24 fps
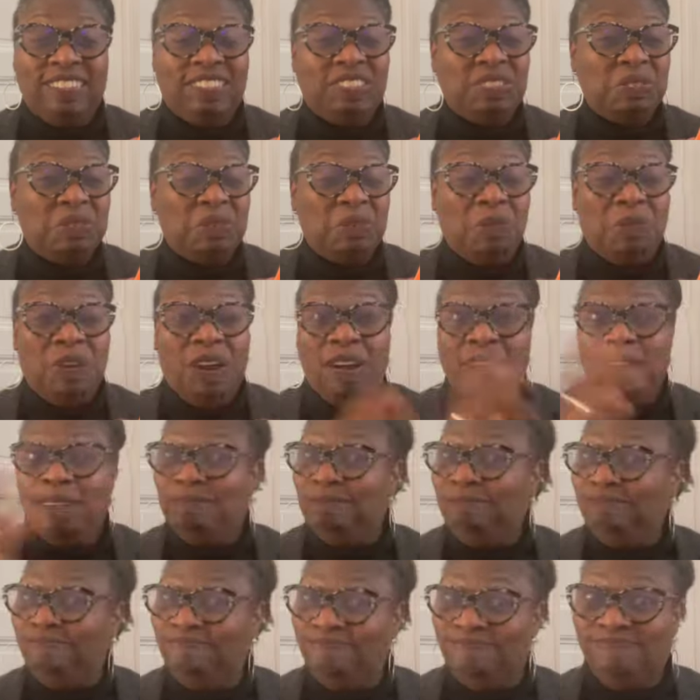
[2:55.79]
So
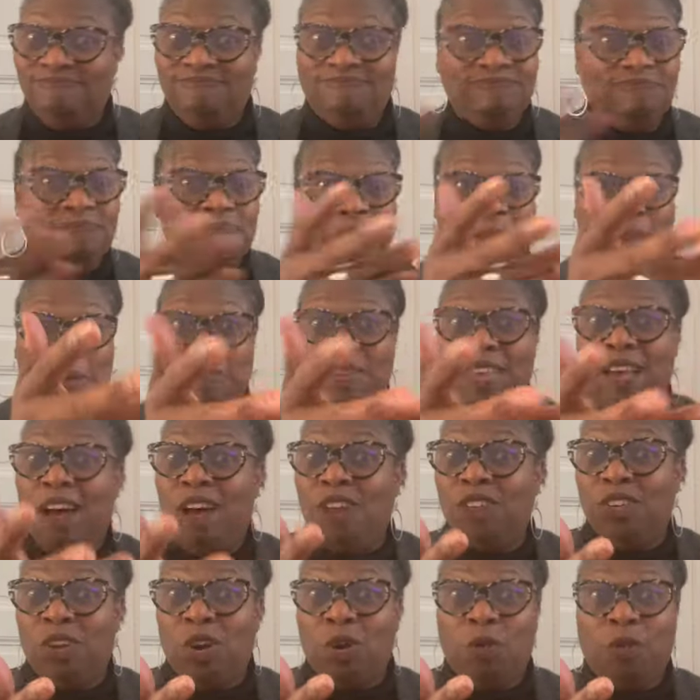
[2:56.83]
maybe
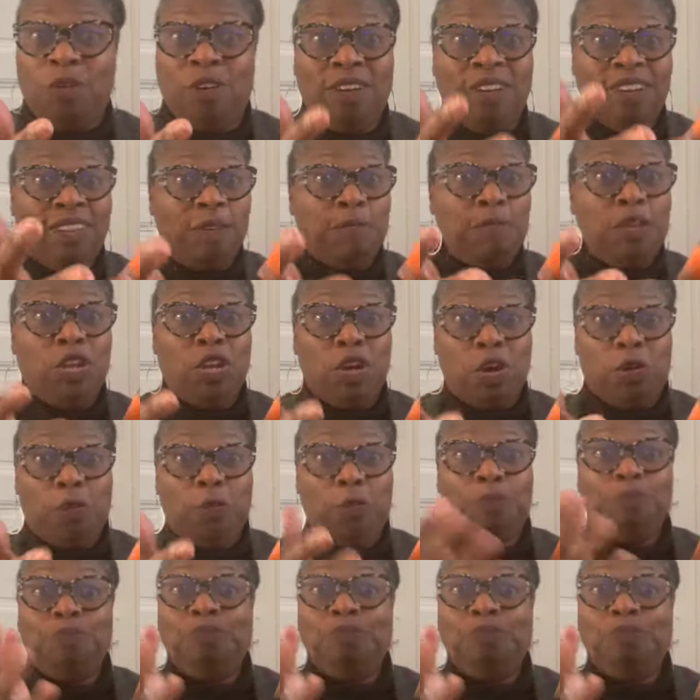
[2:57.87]
y'all know her. Let me know.